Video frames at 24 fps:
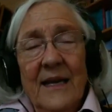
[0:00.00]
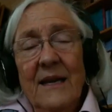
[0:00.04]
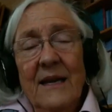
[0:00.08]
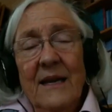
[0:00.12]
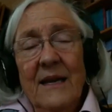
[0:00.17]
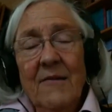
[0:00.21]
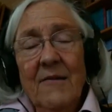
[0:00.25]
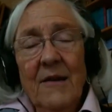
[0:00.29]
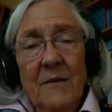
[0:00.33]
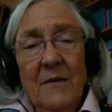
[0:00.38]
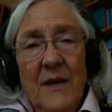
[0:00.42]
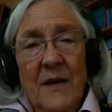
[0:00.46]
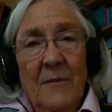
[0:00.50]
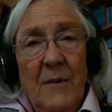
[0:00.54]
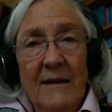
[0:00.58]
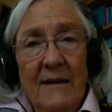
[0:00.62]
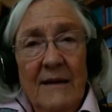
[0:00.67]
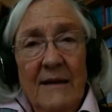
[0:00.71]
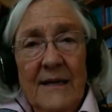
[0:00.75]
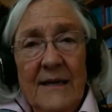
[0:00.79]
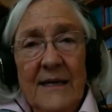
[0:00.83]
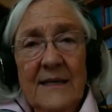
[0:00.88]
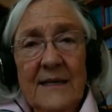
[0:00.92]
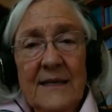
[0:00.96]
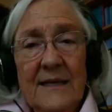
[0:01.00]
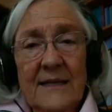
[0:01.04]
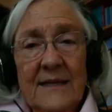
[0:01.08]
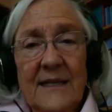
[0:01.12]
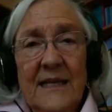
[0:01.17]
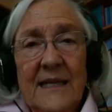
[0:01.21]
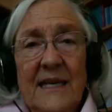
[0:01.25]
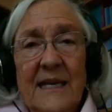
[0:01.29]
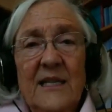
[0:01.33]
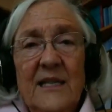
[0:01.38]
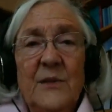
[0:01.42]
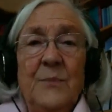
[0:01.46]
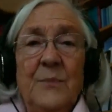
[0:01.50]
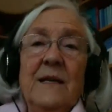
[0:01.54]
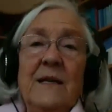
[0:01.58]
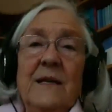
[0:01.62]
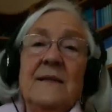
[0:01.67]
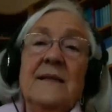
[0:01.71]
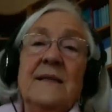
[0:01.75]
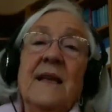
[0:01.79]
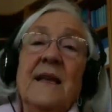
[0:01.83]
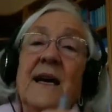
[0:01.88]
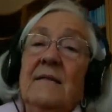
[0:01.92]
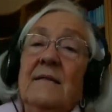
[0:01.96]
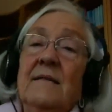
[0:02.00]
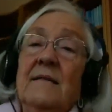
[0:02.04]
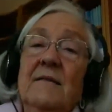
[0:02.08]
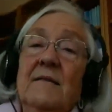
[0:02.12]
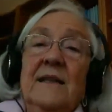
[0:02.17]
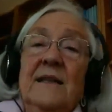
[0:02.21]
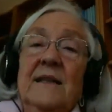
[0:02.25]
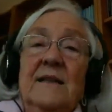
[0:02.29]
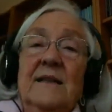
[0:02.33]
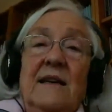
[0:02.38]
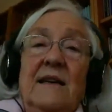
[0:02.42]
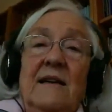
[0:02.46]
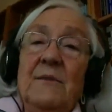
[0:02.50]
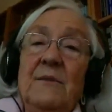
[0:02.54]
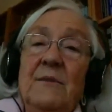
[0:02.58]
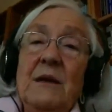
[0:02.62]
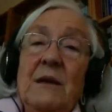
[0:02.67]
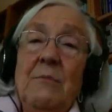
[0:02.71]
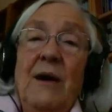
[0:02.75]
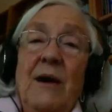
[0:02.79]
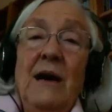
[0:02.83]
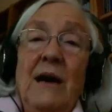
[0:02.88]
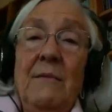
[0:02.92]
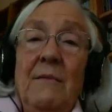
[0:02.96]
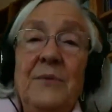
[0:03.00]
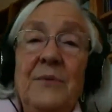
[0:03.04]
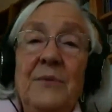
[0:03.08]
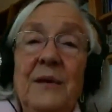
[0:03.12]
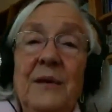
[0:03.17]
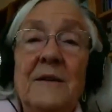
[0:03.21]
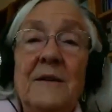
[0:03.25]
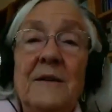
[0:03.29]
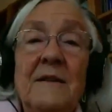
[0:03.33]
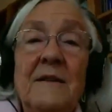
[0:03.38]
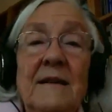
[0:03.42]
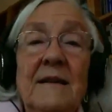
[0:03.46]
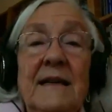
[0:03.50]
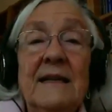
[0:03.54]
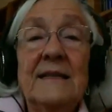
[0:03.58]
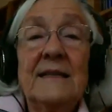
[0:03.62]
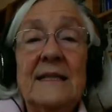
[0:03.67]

Here in America, SASB is not terribly popular.